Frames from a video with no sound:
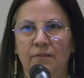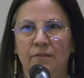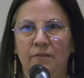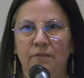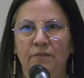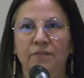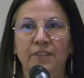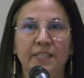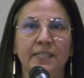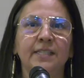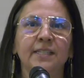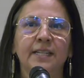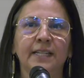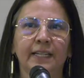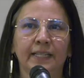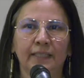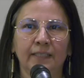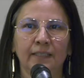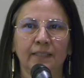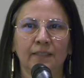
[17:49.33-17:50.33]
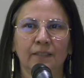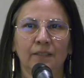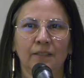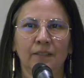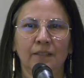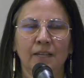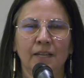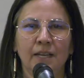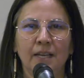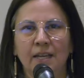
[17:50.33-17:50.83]
visiting.
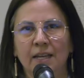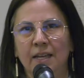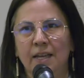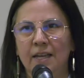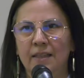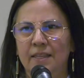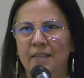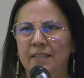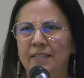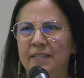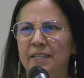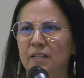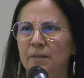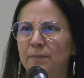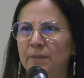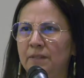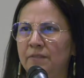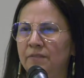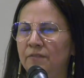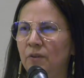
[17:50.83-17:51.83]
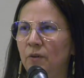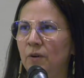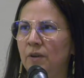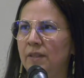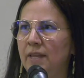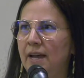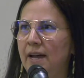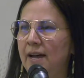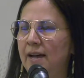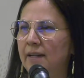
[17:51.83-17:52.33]
And then the year before
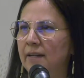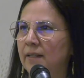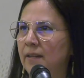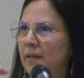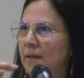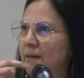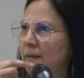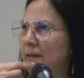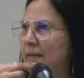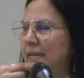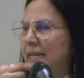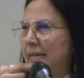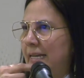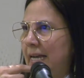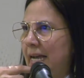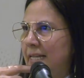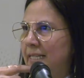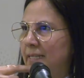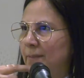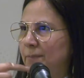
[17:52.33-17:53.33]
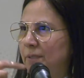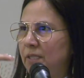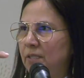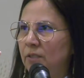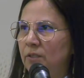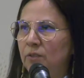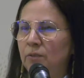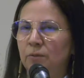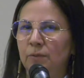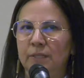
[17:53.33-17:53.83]
that, it had something to
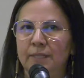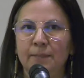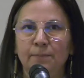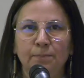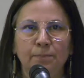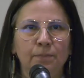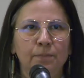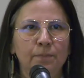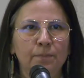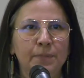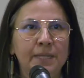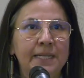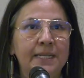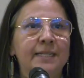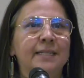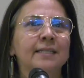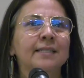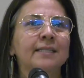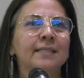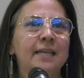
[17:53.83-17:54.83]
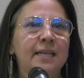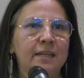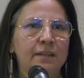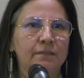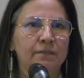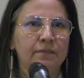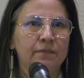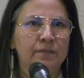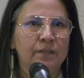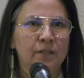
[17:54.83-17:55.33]
do with being
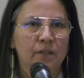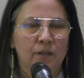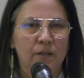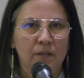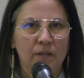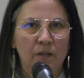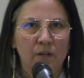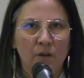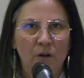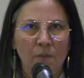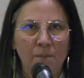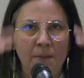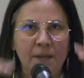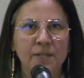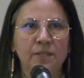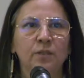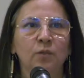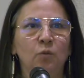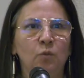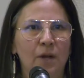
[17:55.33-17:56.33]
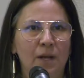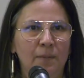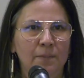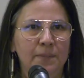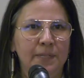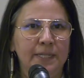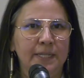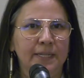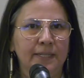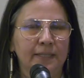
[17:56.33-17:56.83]
safe, our mental
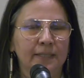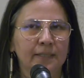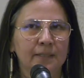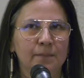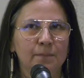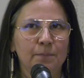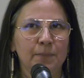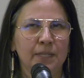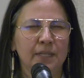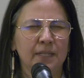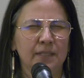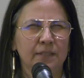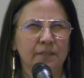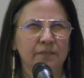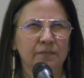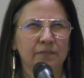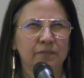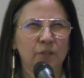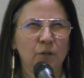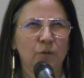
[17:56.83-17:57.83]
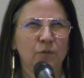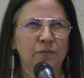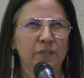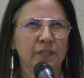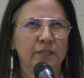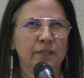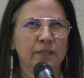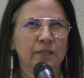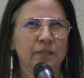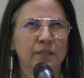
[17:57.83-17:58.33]
well-being because of
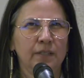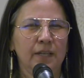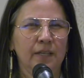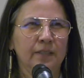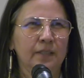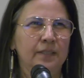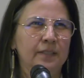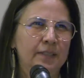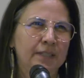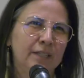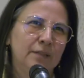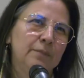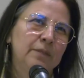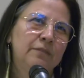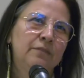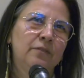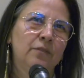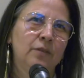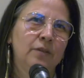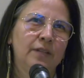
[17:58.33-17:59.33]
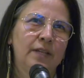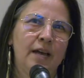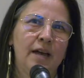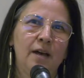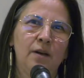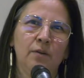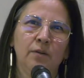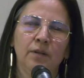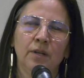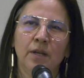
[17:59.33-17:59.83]
COVID. And then the year before
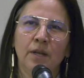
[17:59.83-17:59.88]
that,